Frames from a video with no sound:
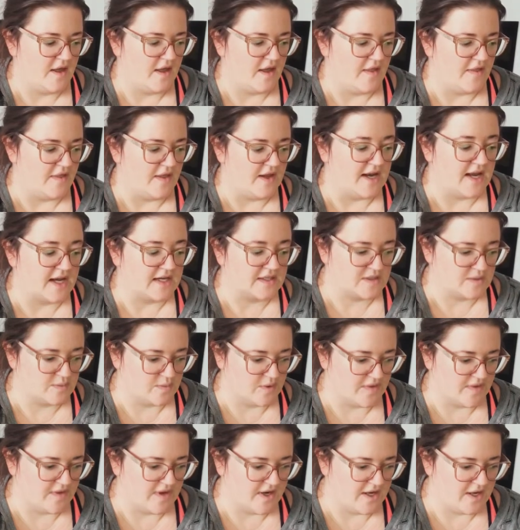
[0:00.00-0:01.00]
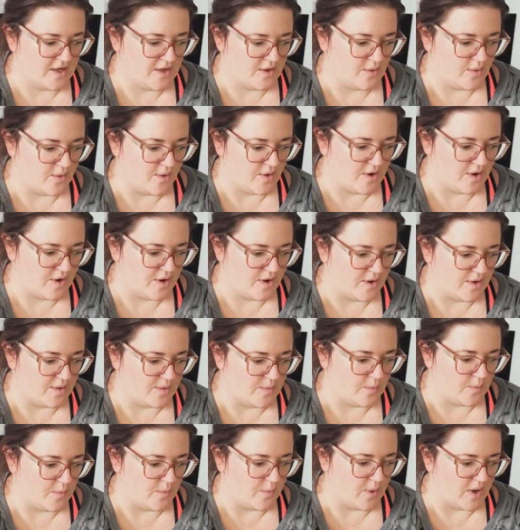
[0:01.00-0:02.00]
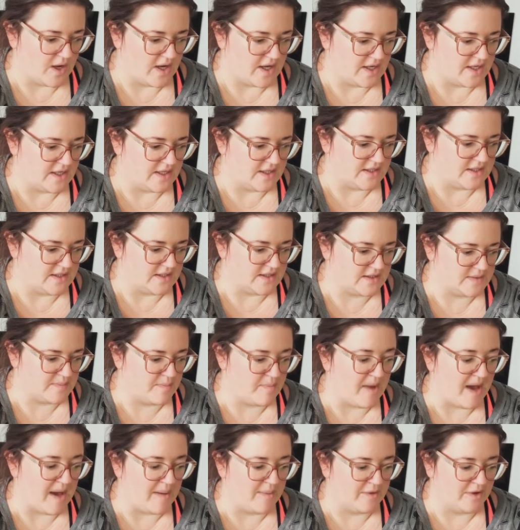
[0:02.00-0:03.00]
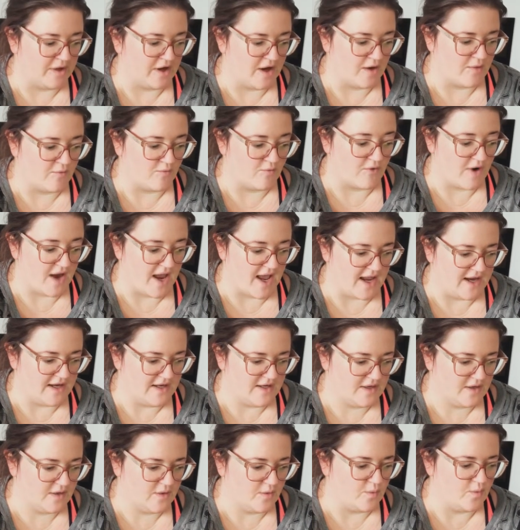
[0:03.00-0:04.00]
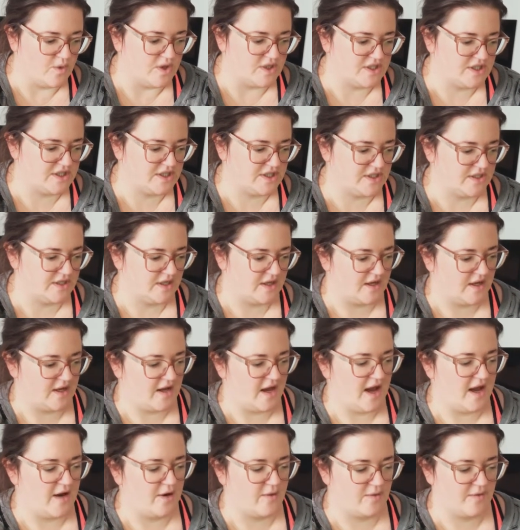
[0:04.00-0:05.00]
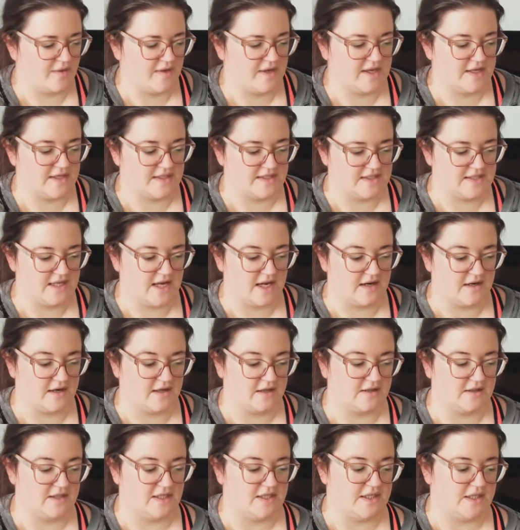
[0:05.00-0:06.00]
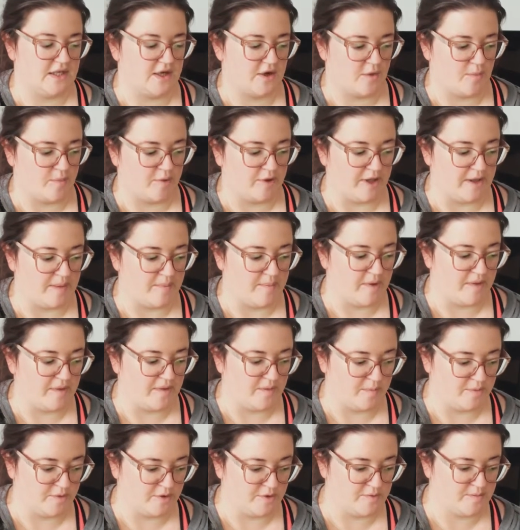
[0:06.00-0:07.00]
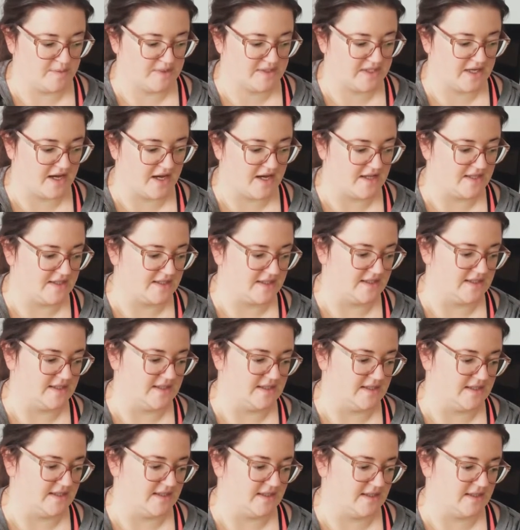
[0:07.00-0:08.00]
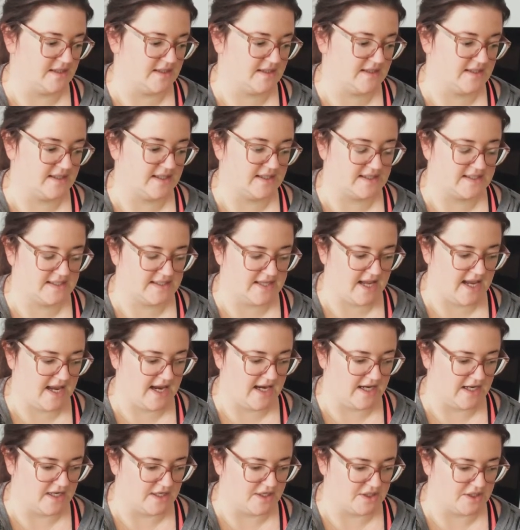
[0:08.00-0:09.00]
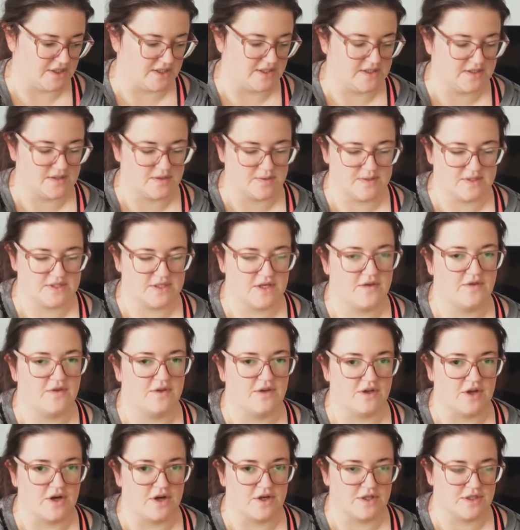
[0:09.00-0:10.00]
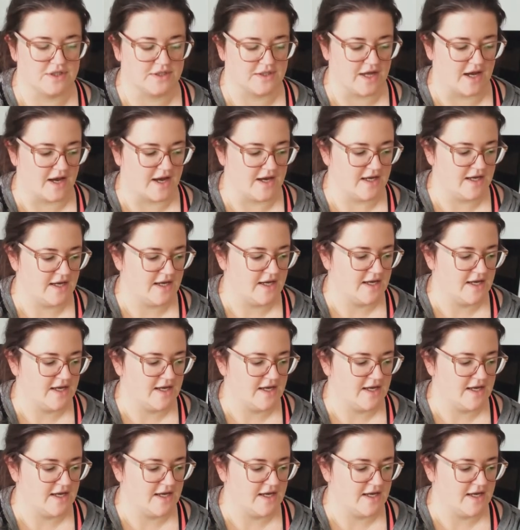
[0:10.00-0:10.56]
The next one that he ordered was Babylon Red, which I don't think it's technically a dinner plate, but the bloom size is six to eight inches, so it's on the large side.